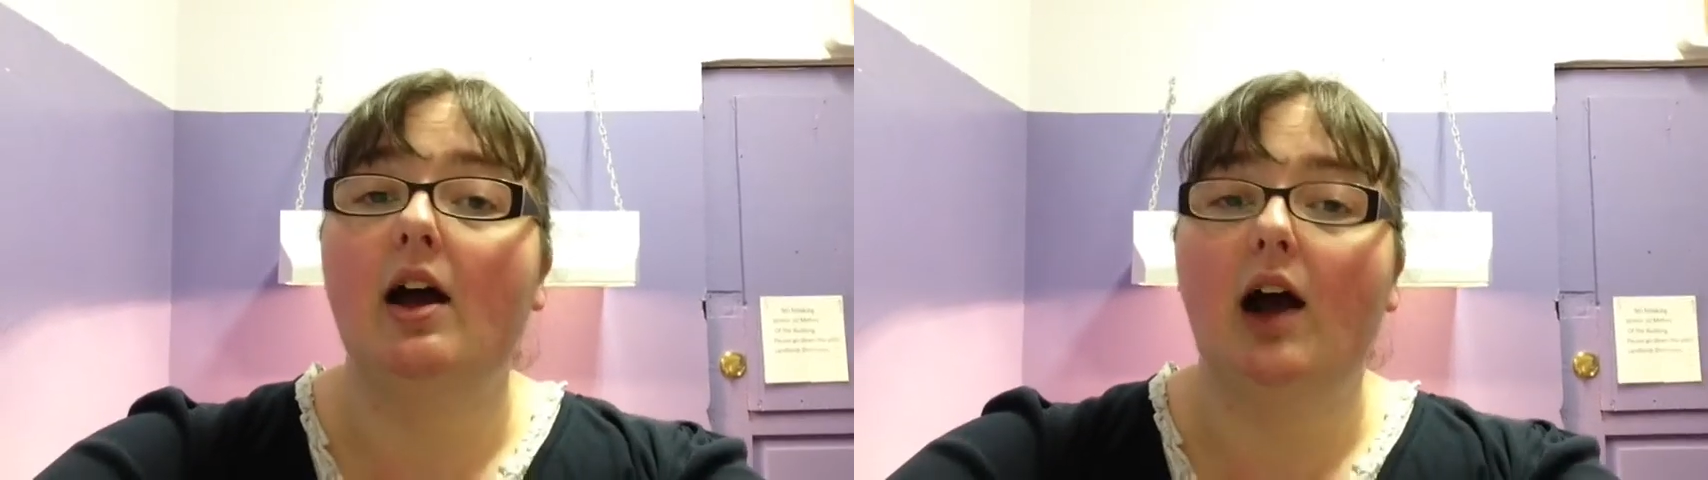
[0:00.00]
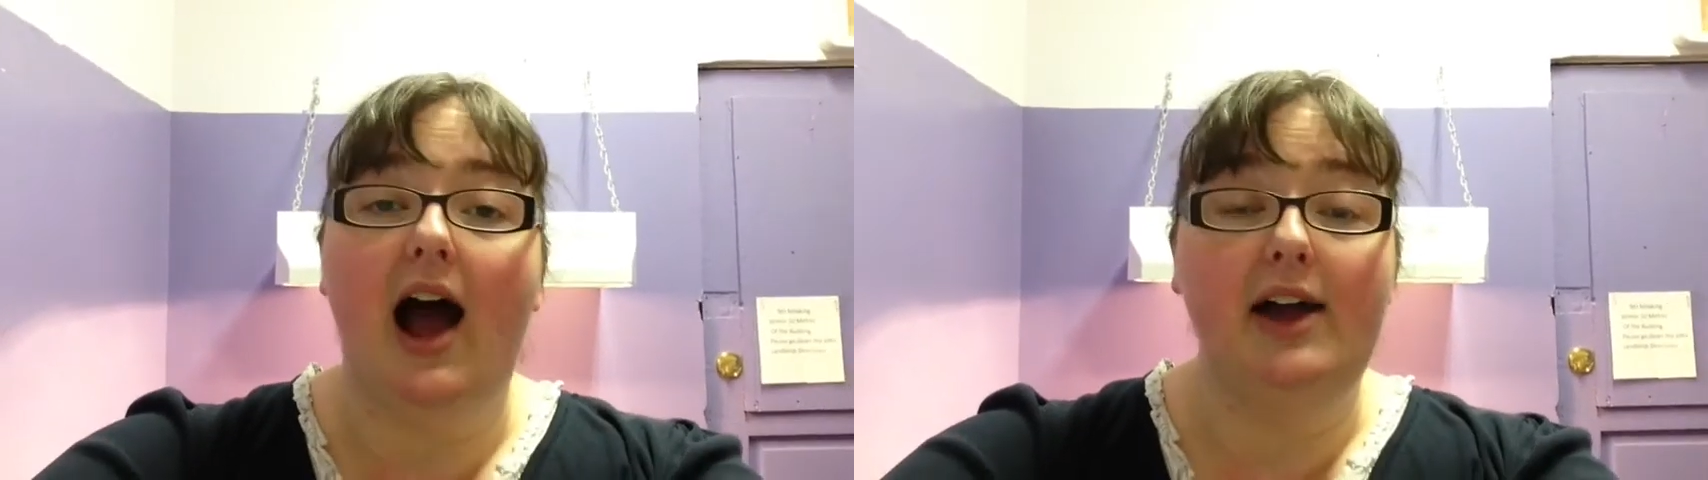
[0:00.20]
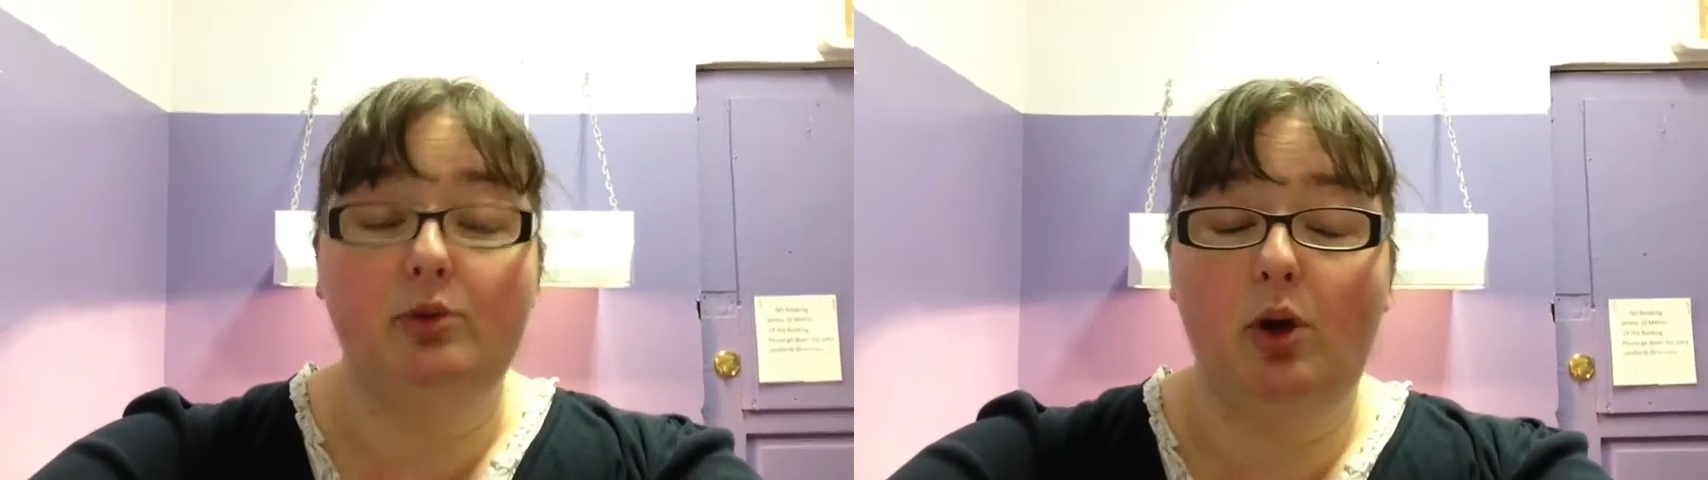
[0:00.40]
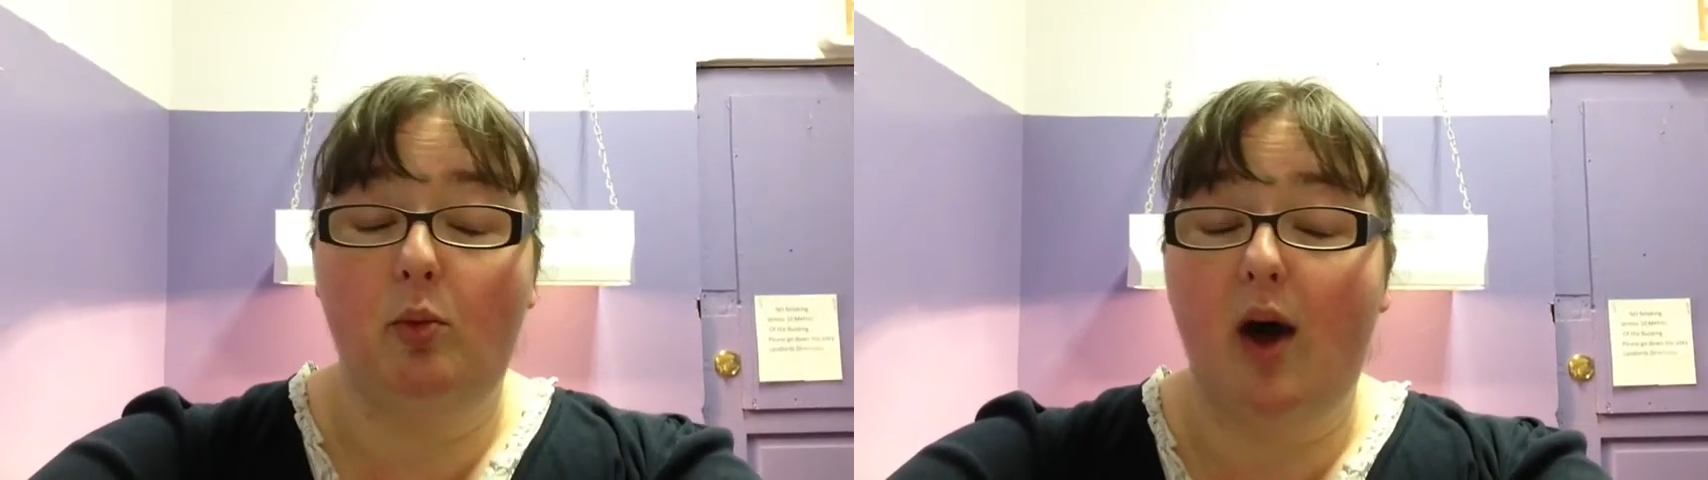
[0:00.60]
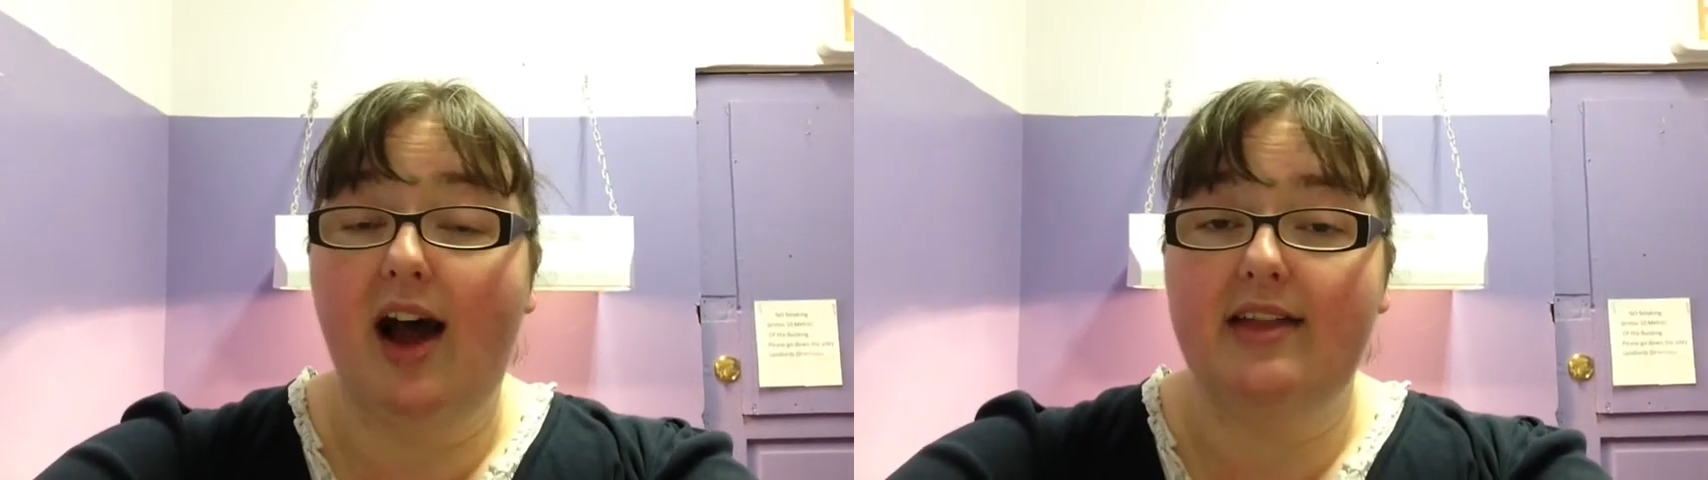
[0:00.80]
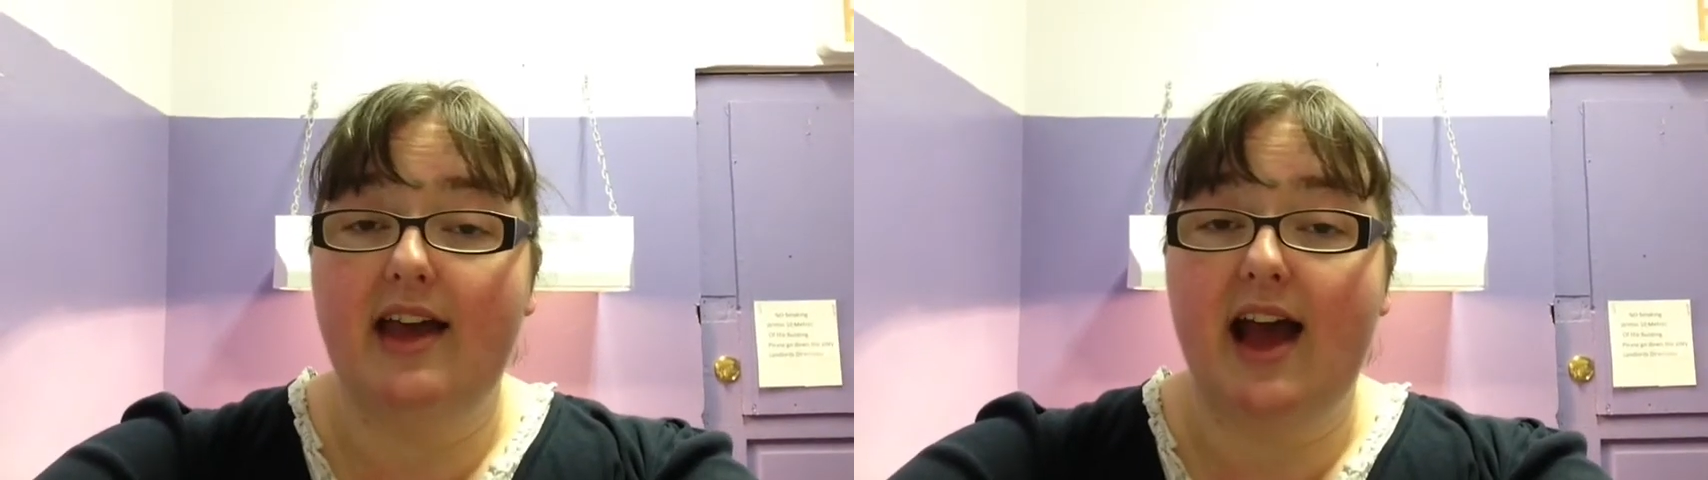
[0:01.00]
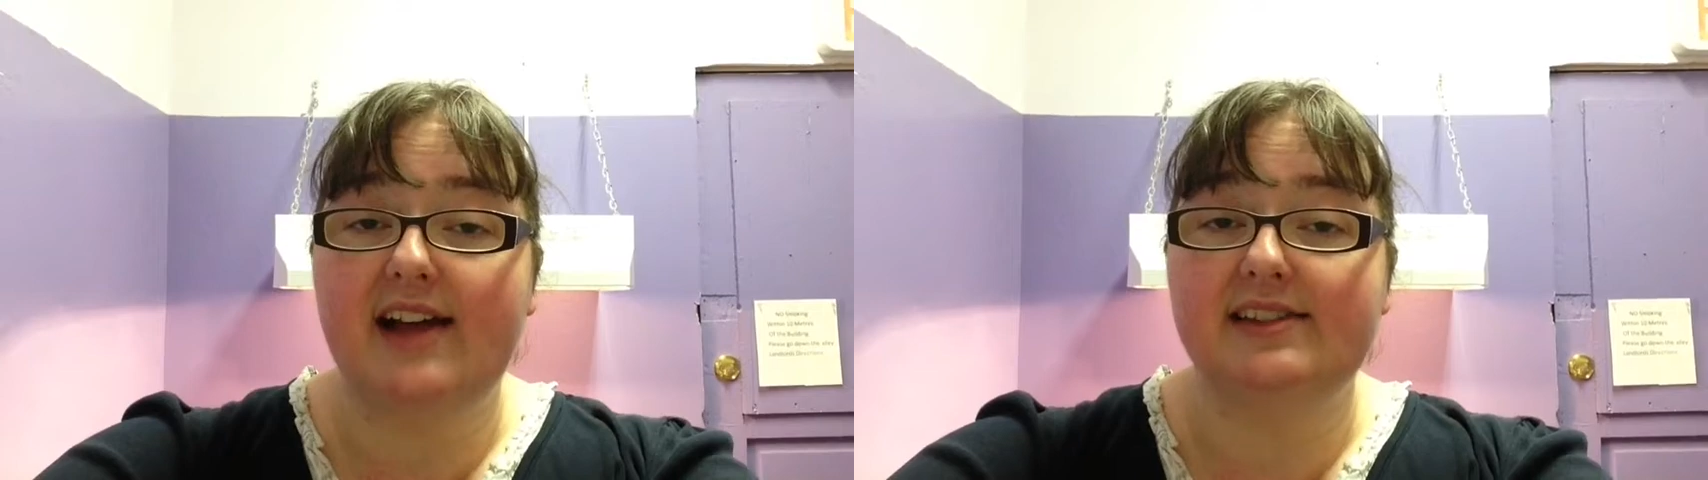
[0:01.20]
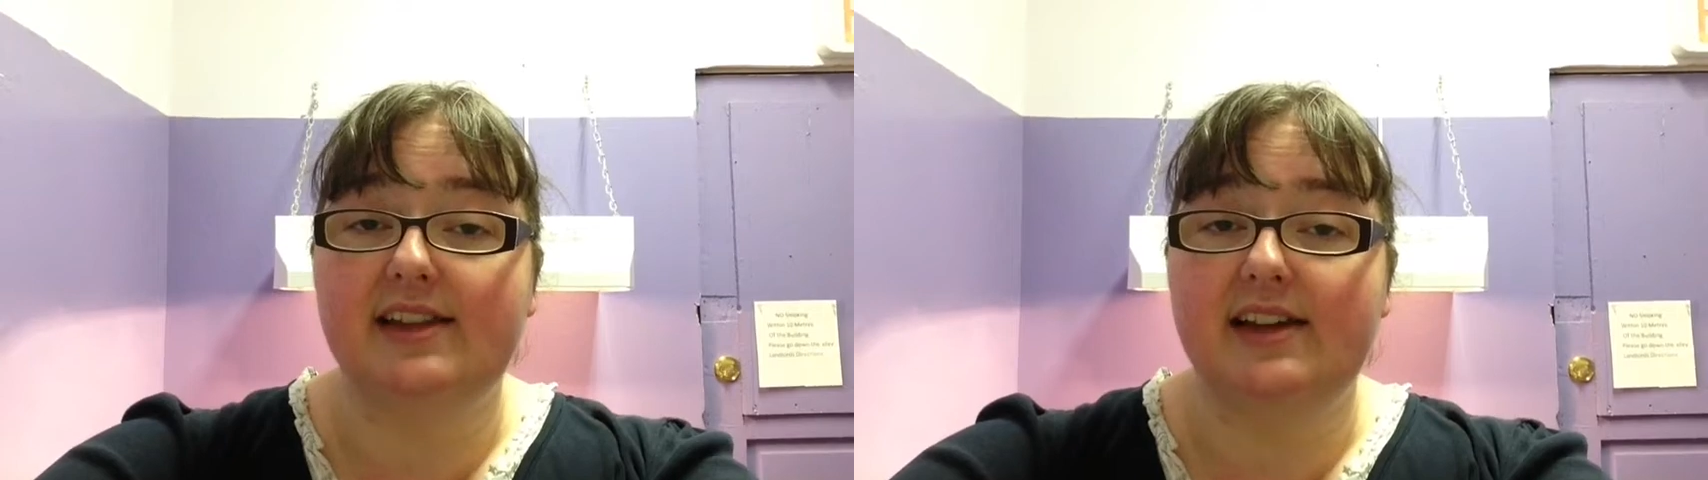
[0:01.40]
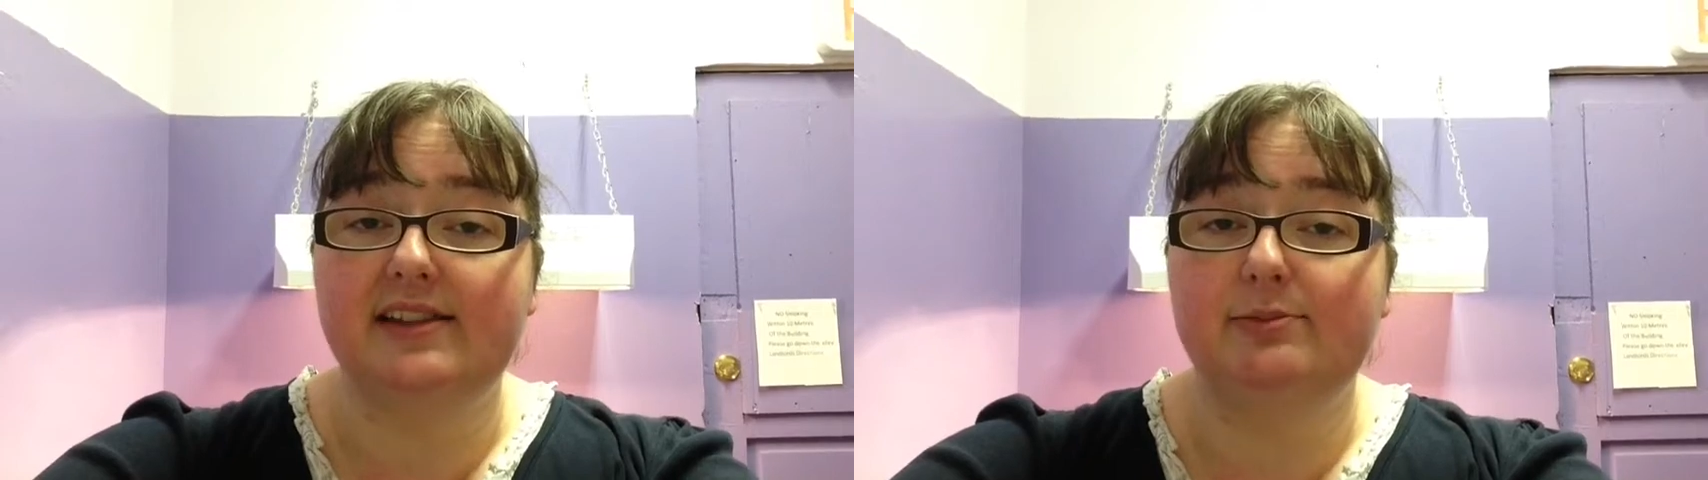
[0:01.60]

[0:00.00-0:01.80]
I don't know why they ask this,